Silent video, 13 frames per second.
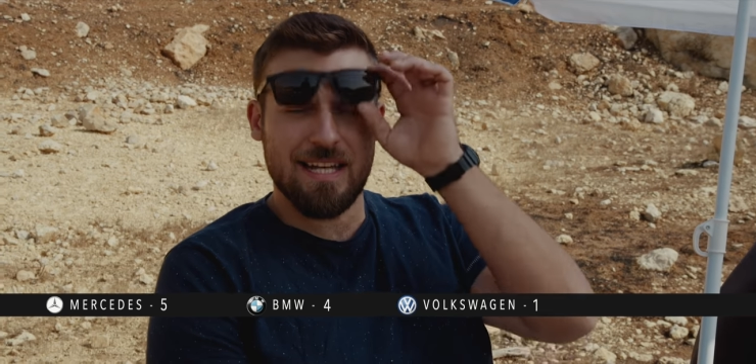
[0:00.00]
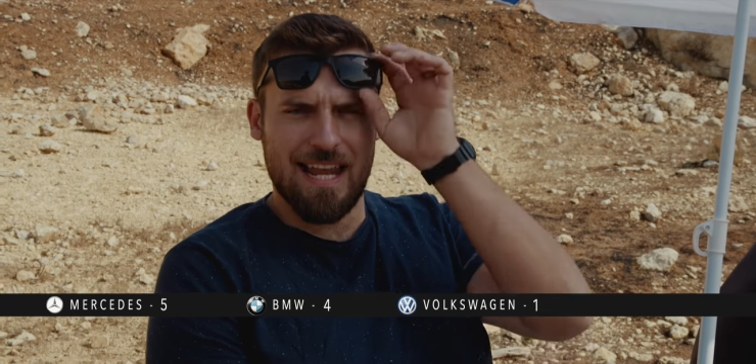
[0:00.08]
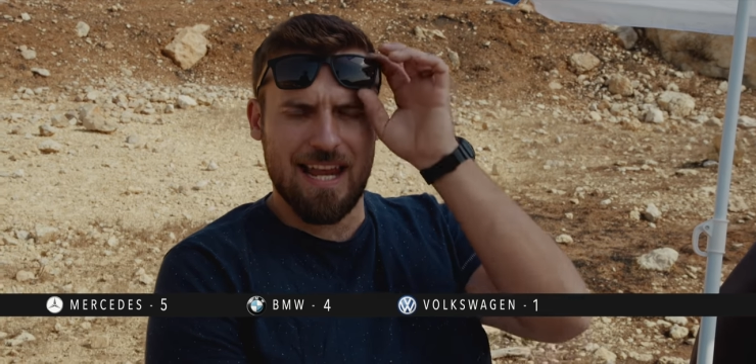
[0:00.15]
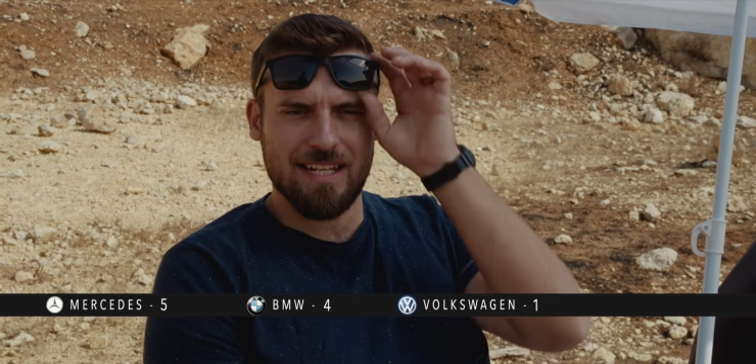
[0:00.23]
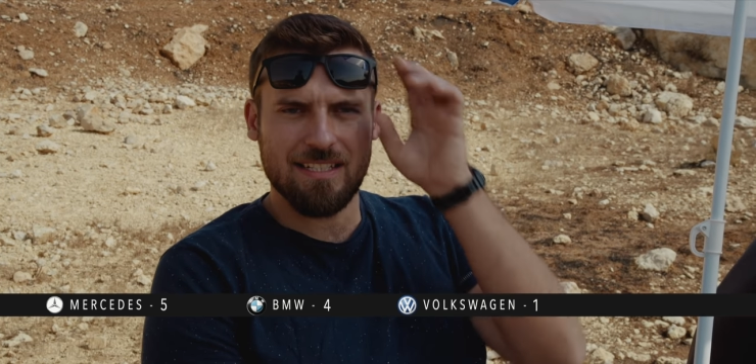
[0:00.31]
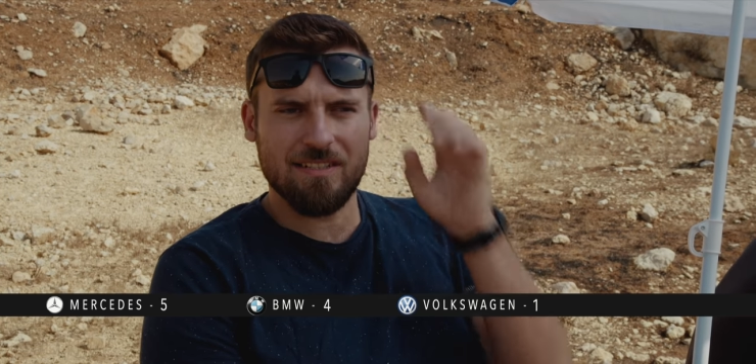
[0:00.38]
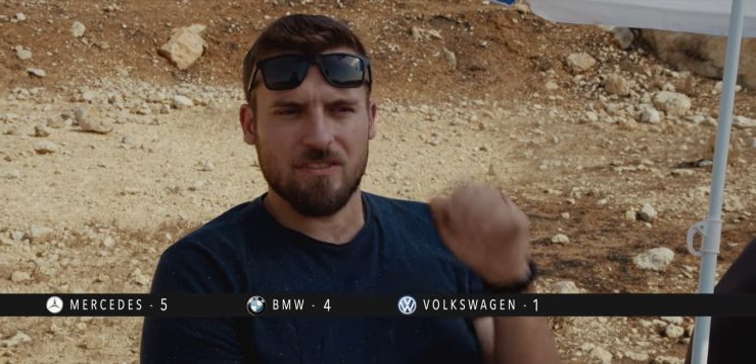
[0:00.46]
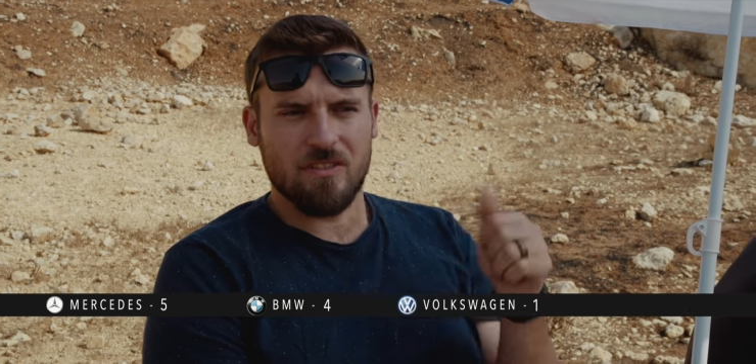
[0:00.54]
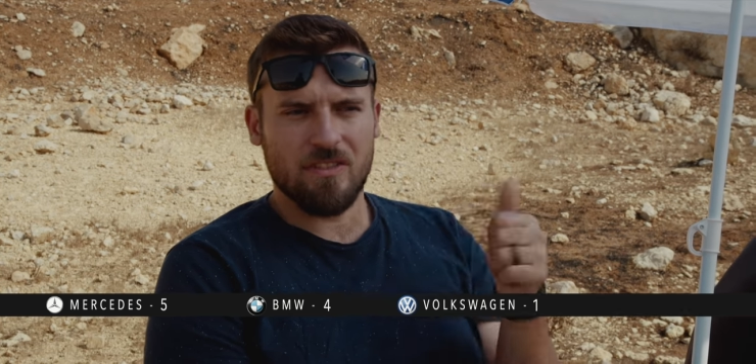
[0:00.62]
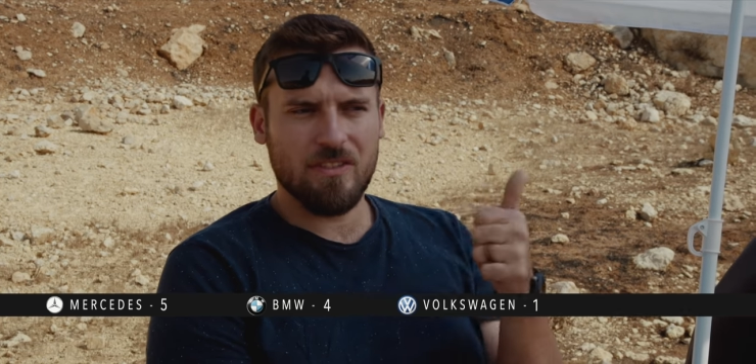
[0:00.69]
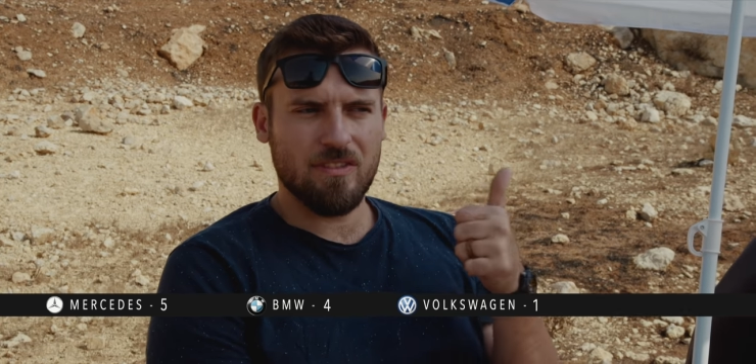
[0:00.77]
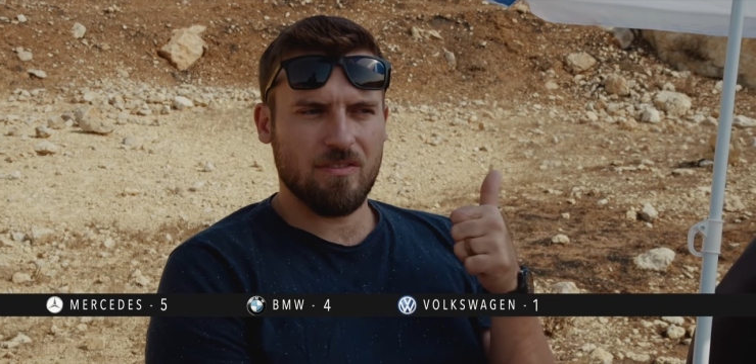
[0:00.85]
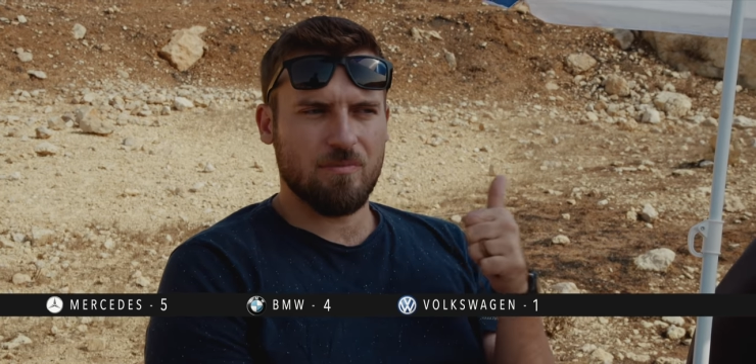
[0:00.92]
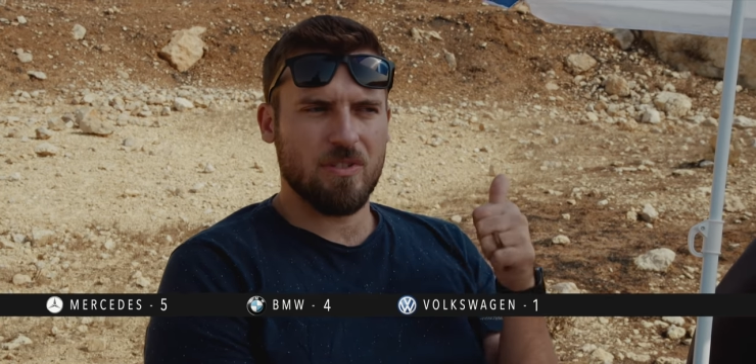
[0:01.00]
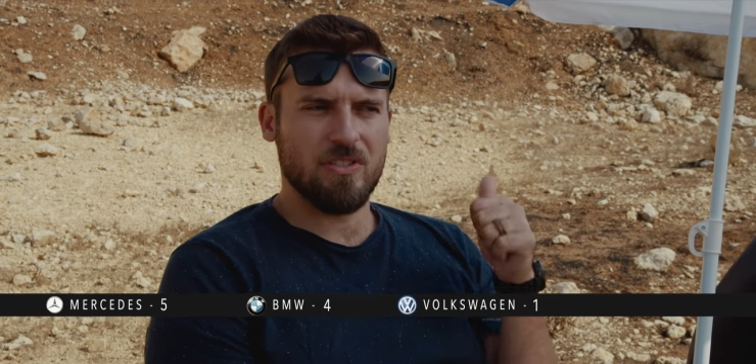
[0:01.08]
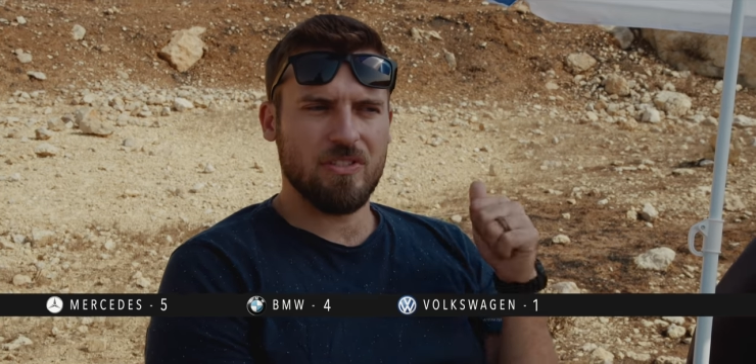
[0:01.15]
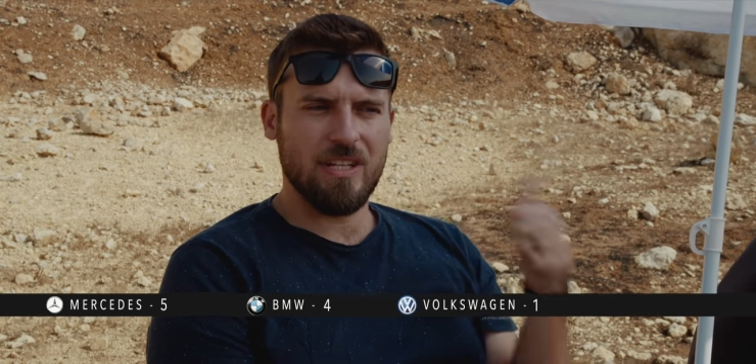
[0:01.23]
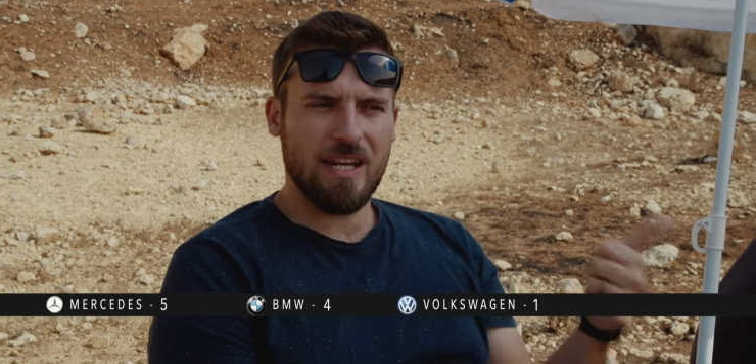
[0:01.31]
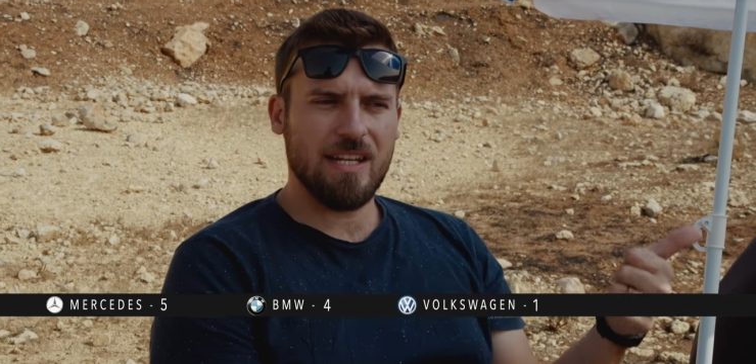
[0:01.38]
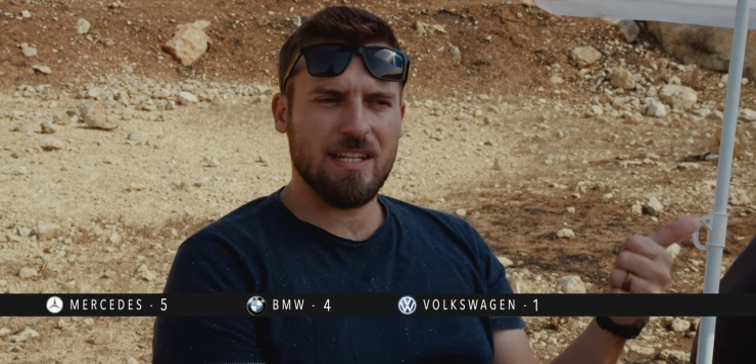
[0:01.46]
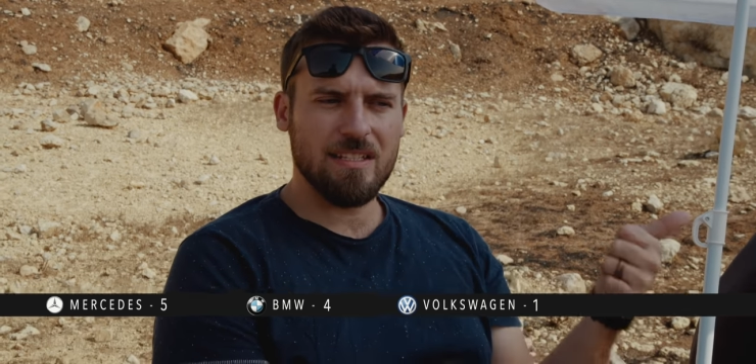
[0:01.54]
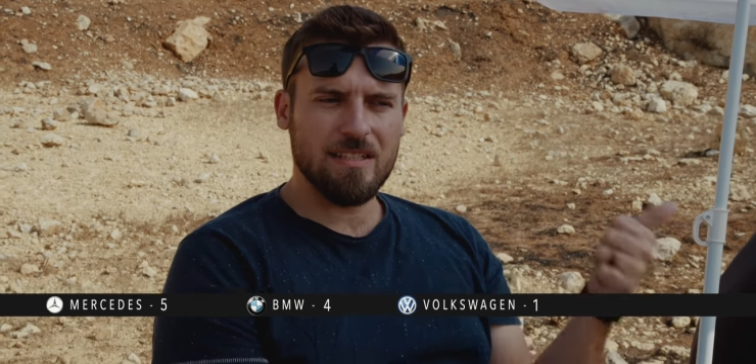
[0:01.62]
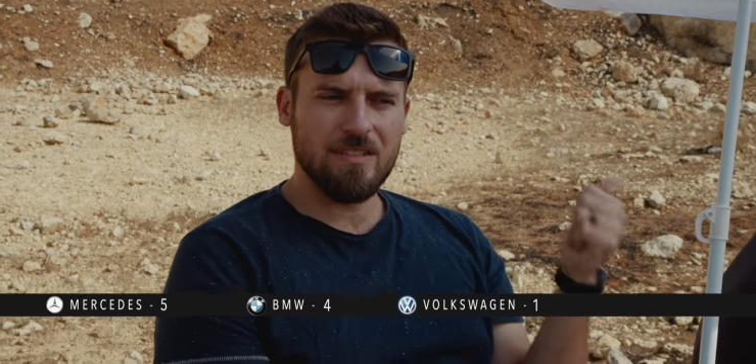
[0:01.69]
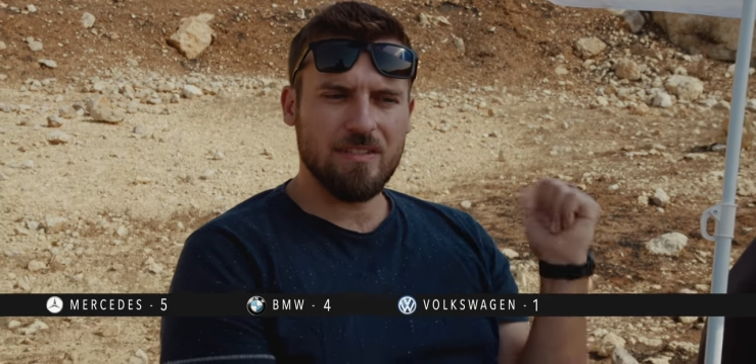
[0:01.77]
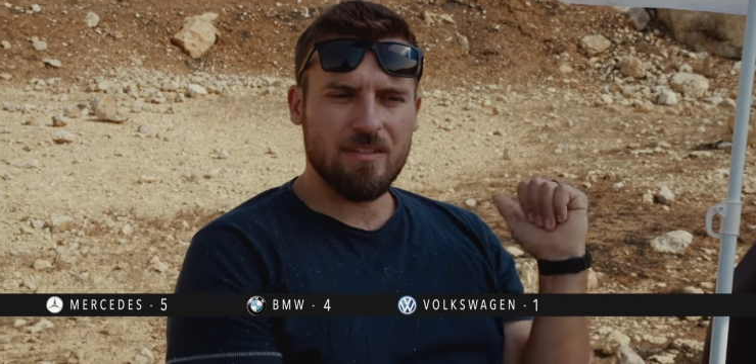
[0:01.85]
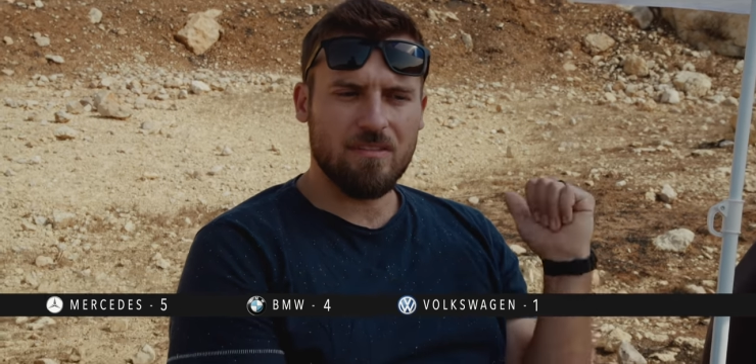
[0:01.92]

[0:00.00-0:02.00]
taxis are either Mercedes,